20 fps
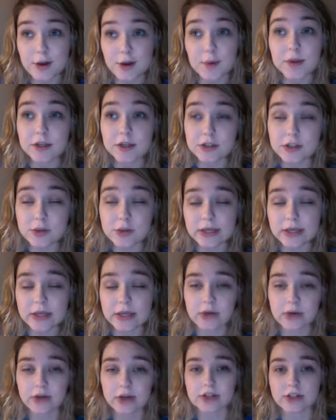what you're doing in
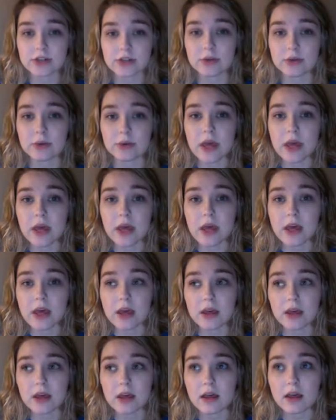order to,
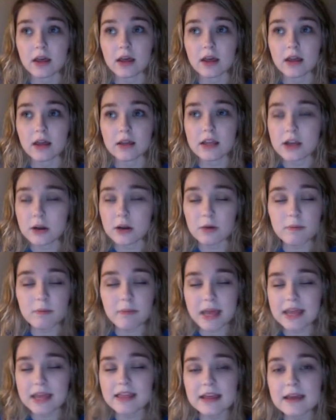
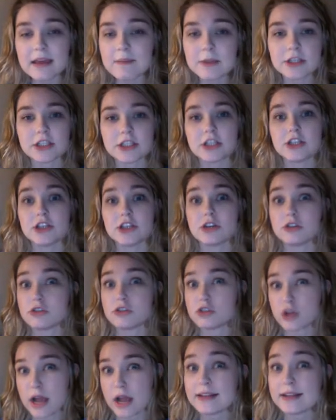make the image that you're
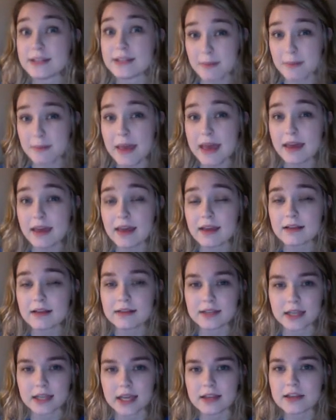trying to make,
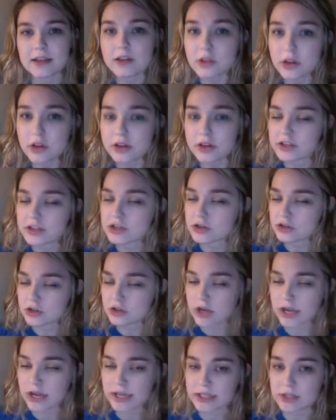to get the look that you're
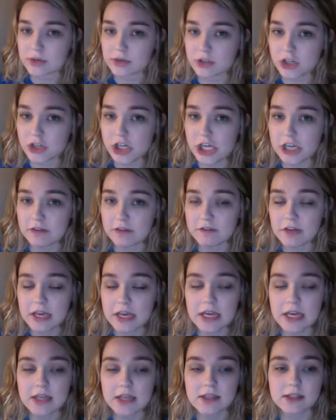trying to achieve.
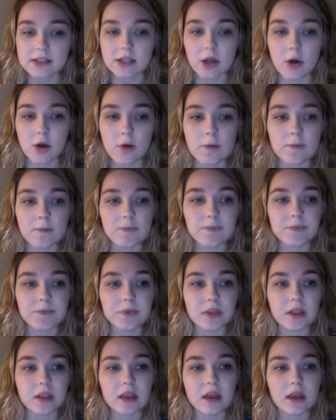So,
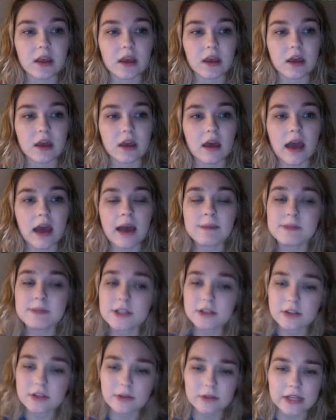
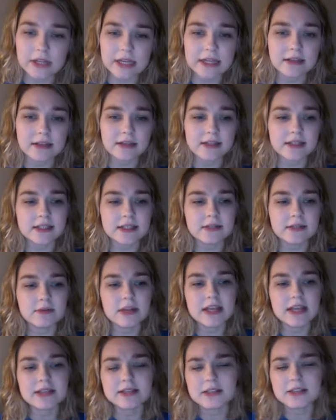absolutely,
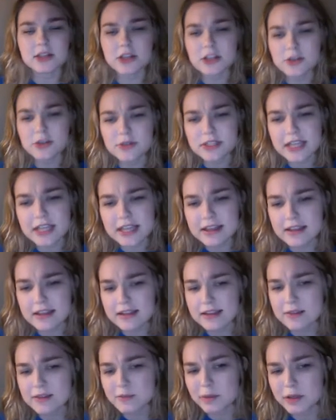could you say that
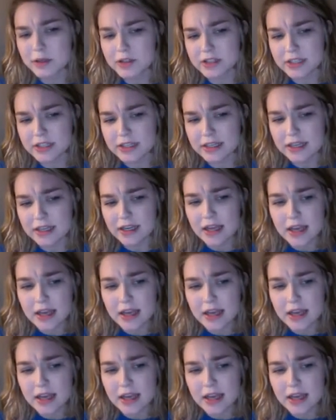this person